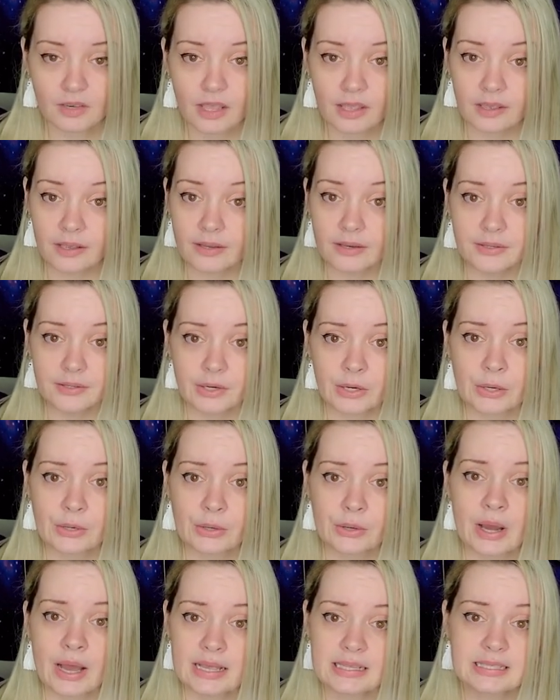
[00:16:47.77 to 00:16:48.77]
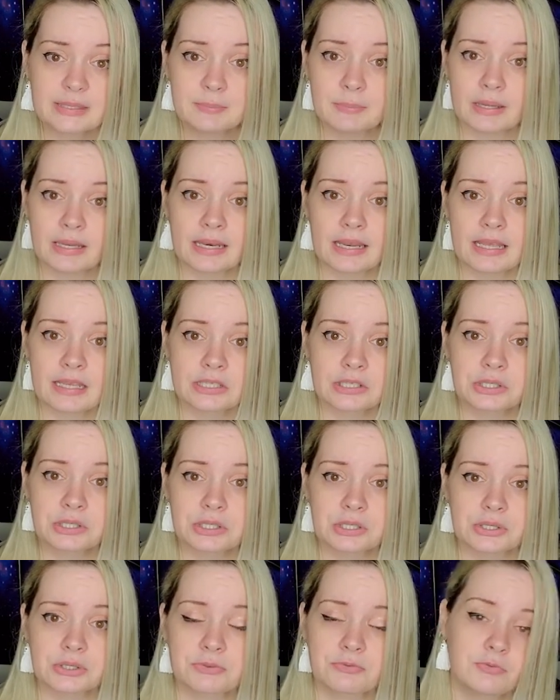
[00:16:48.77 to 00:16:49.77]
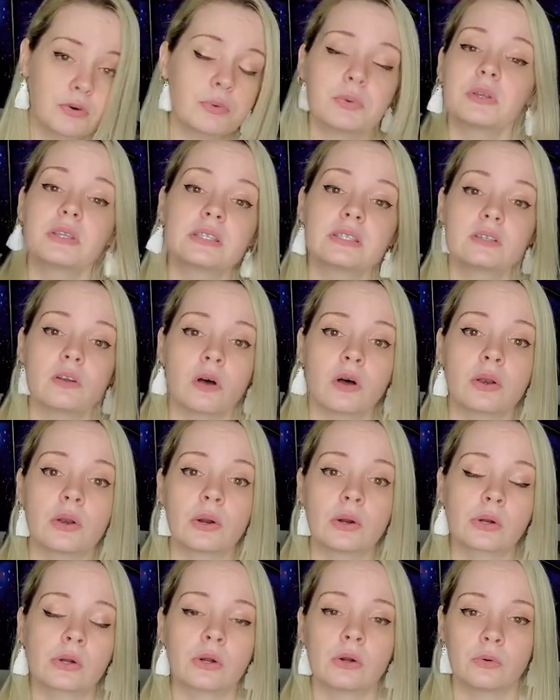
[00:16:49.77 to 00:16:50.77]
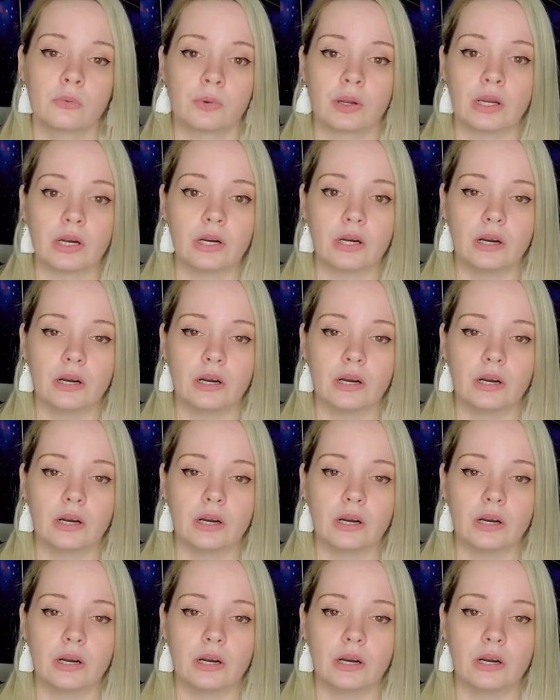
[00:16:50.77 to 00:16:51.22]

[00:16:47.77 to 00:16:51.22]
And her husband is just focused on his career